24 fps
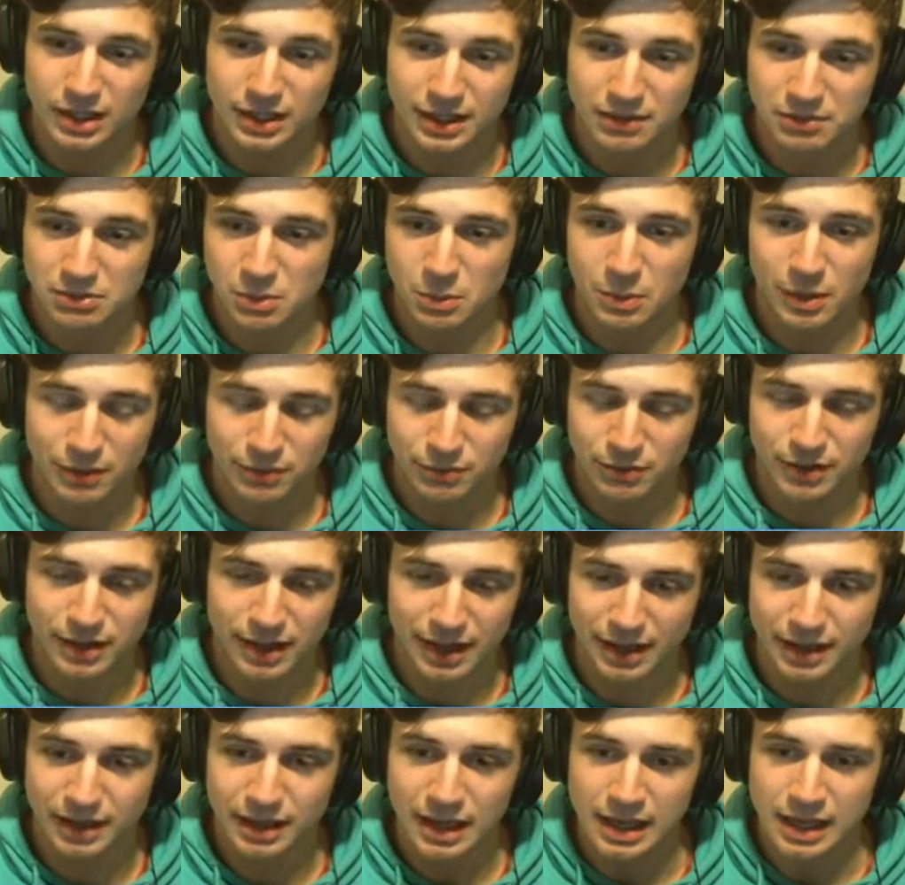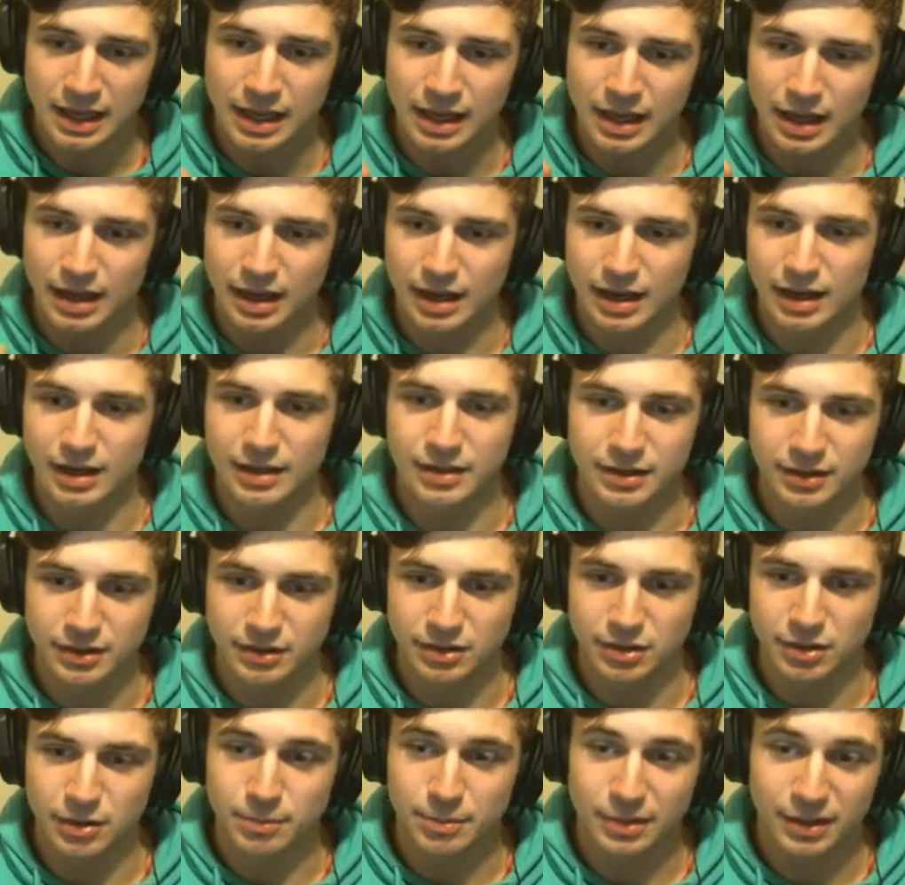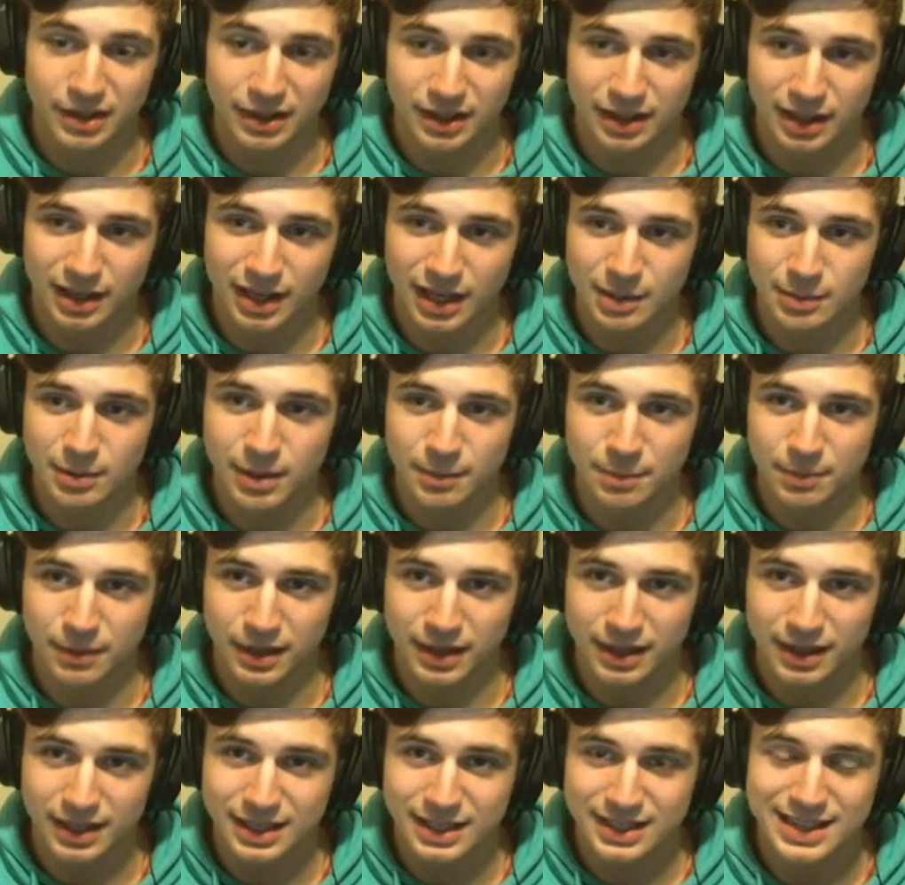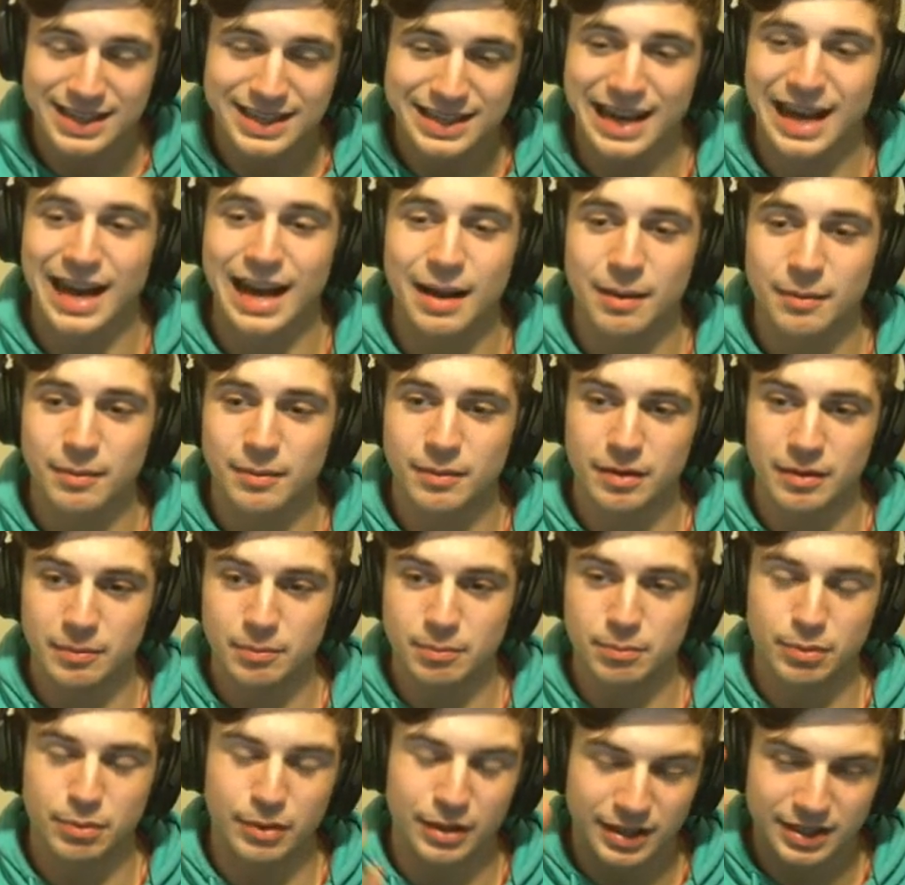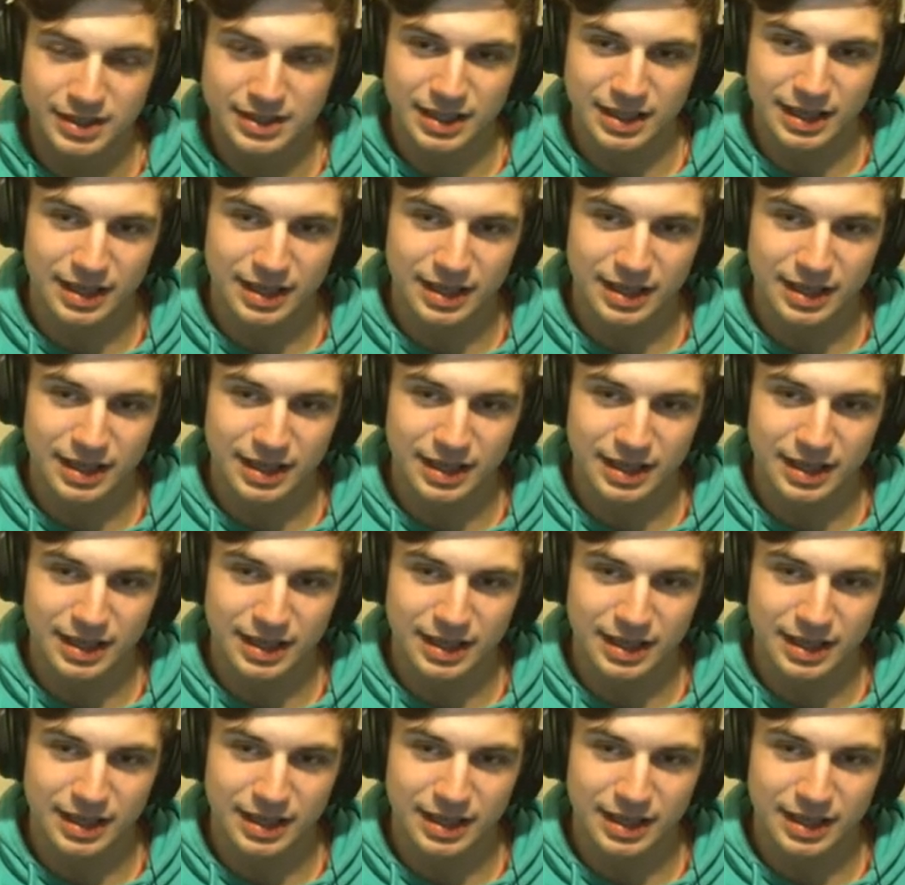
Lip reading: You have to wait for that your ability to come up, and he did not play as